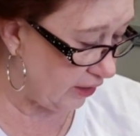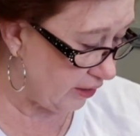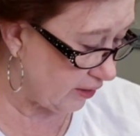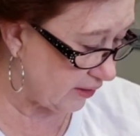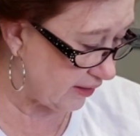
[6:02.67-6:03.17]

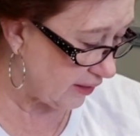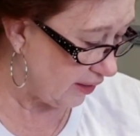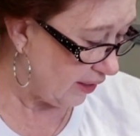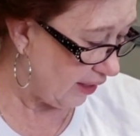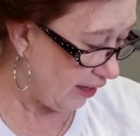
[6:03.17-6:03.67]
is
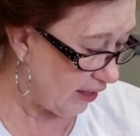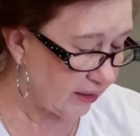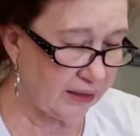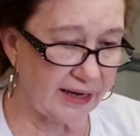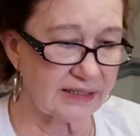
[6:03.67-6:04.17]

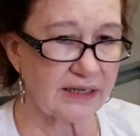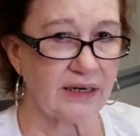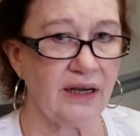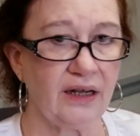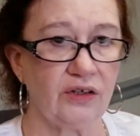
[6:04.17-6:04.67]
Classic
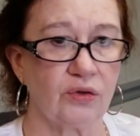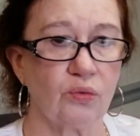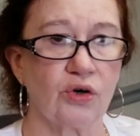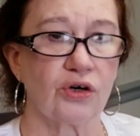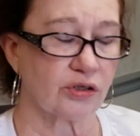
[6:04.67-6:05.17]
Color
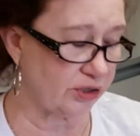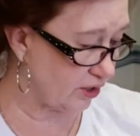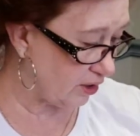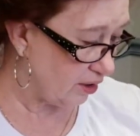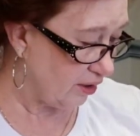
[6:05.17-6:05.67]

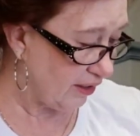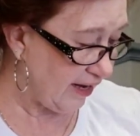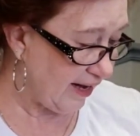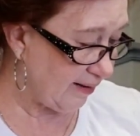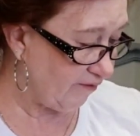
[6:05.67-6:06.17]
Works
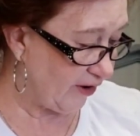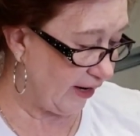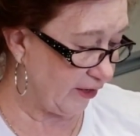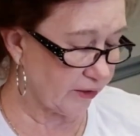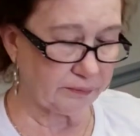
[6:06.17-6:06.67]

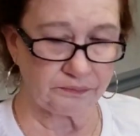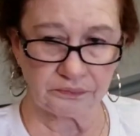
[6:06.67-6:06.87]
Campfire.